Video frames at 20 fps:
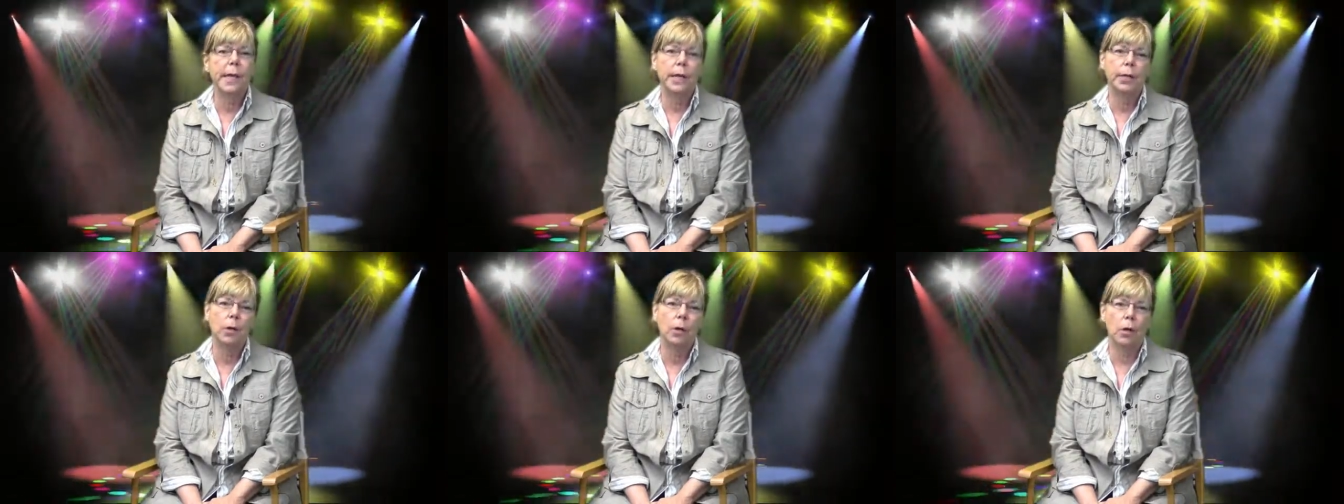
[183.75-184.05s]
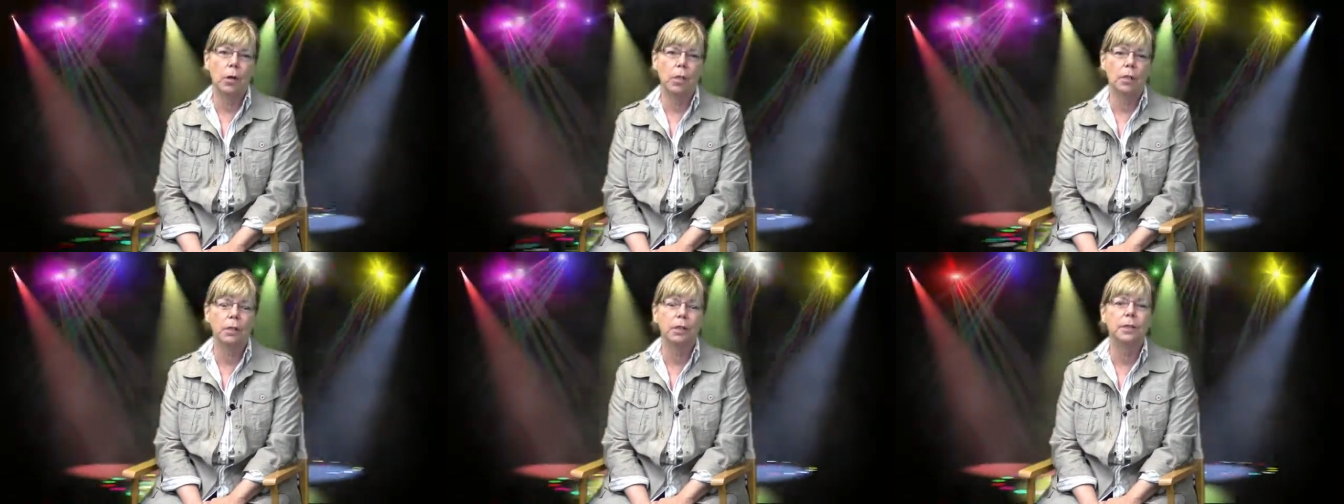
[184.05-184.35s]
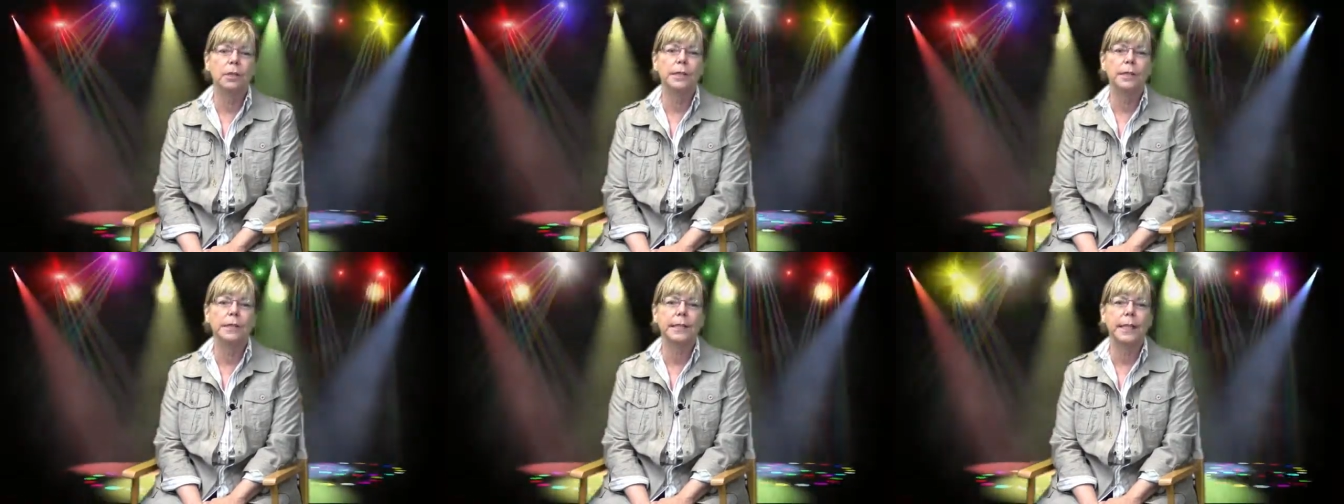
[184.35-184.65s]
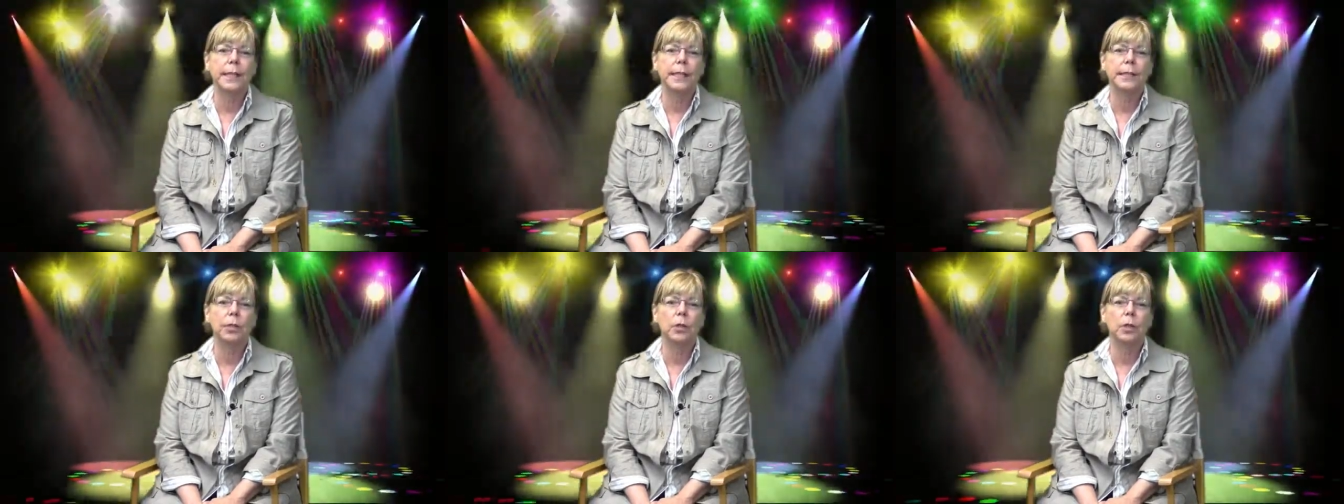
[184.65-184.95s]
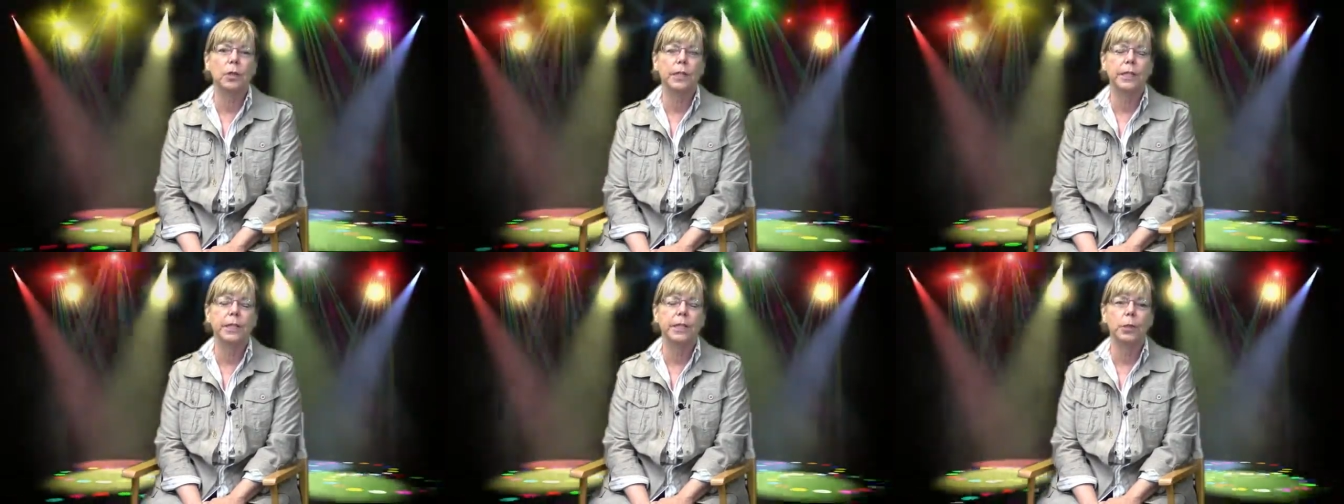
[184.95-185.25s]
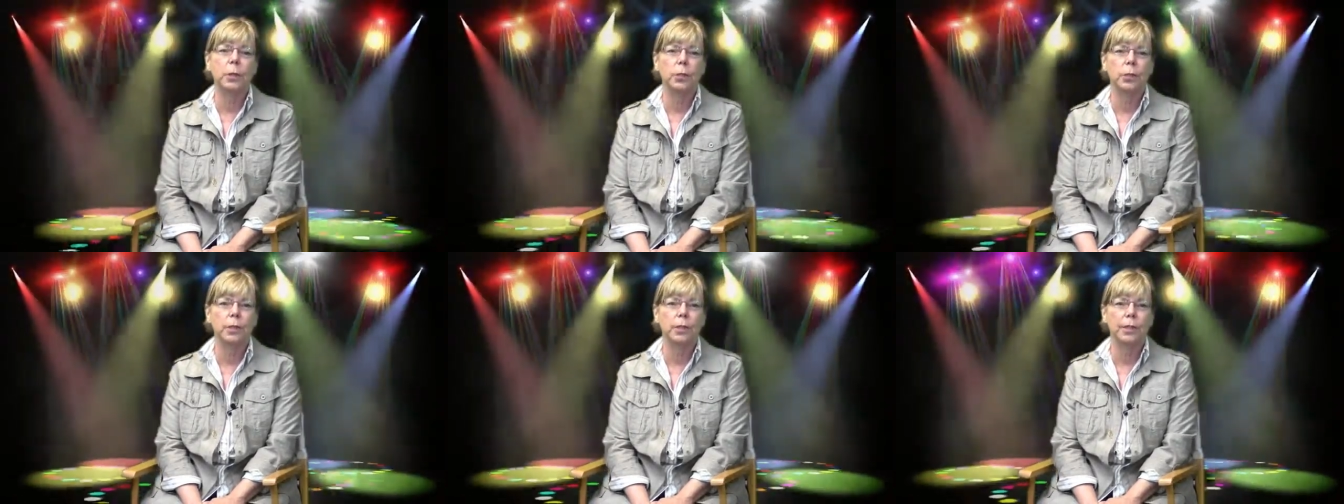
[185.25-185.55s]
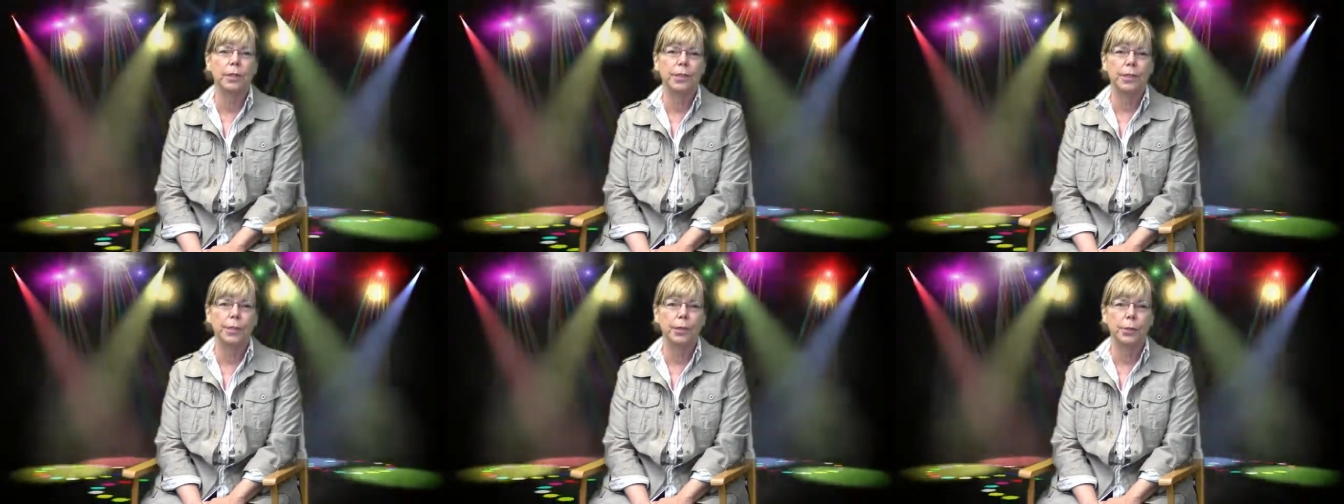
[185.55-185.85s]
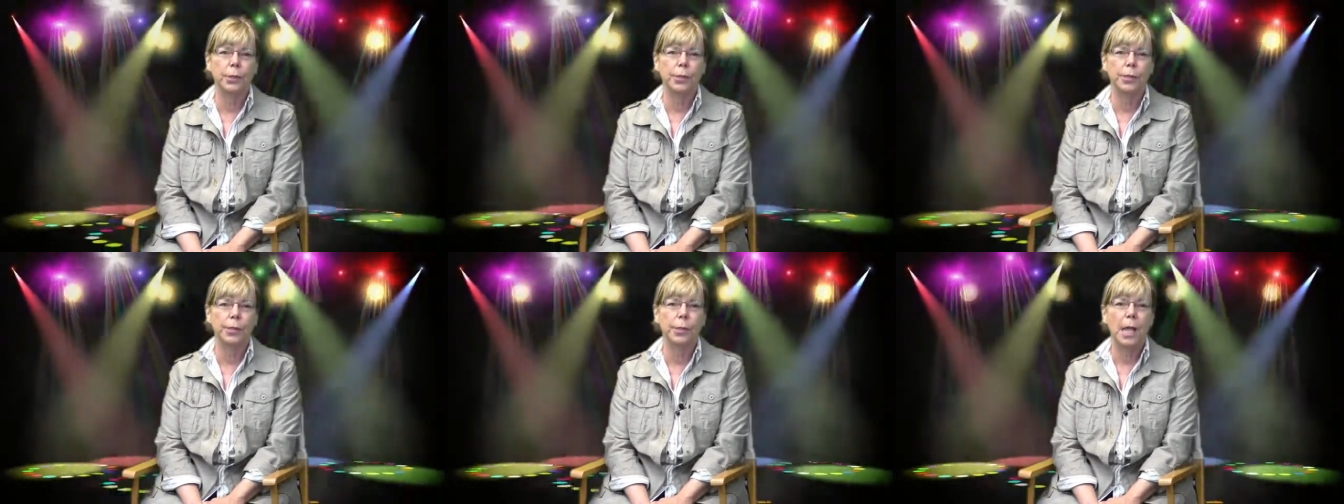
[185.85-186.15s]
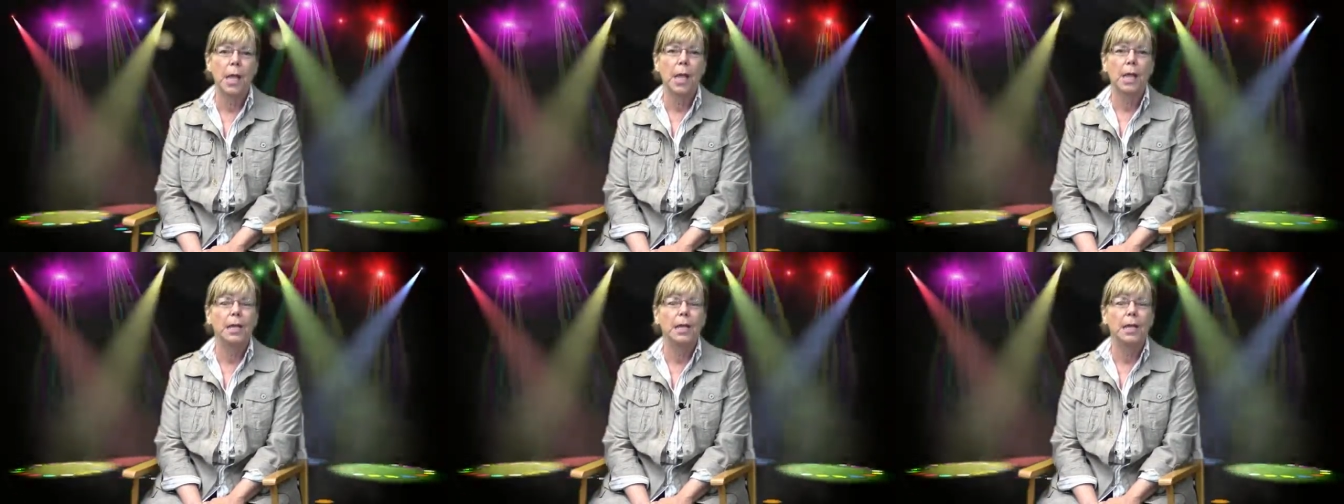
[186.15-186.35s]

and articles in the Leisure World News.